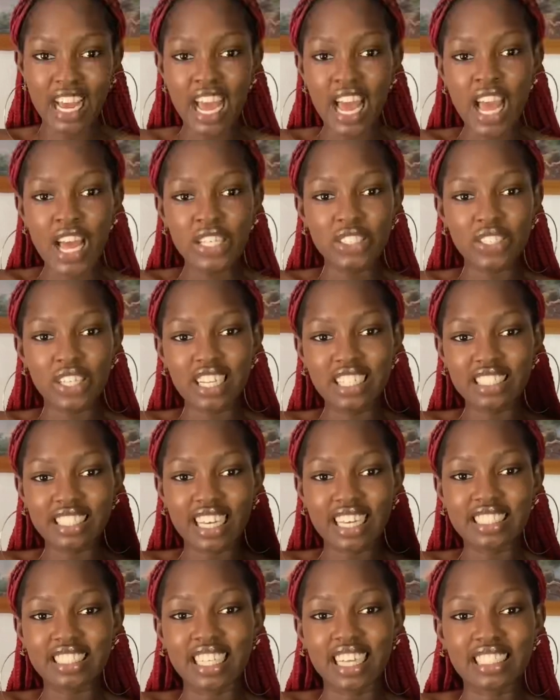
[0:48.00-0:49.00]
So let's
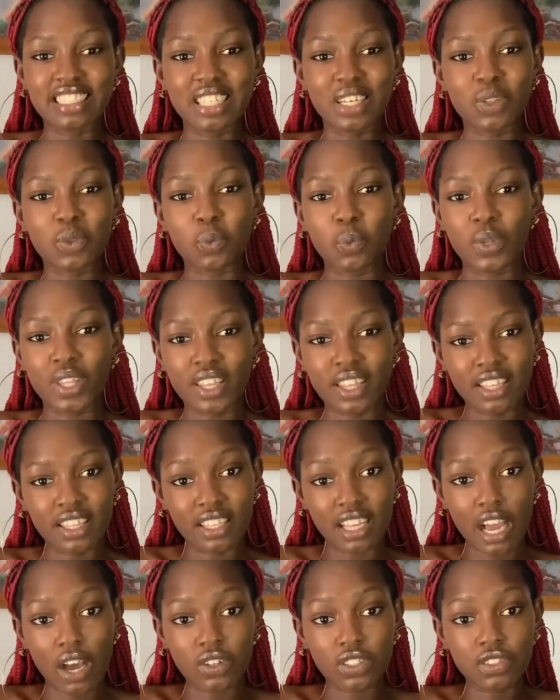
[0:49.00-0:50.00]
get started with the
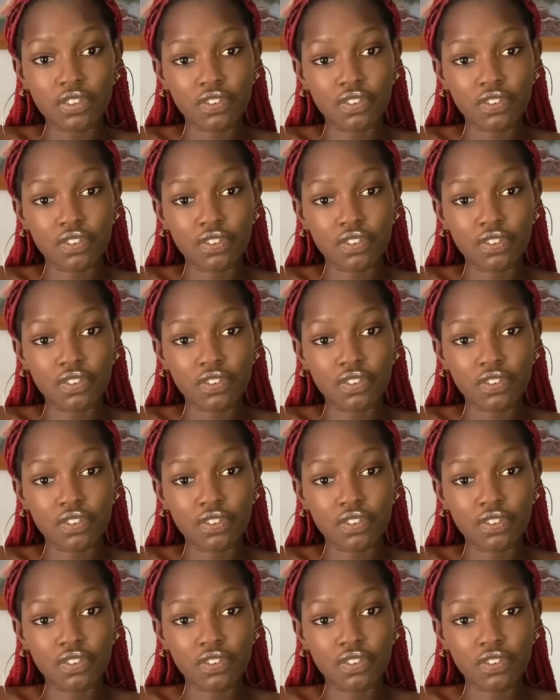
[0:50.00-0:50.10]
outfit.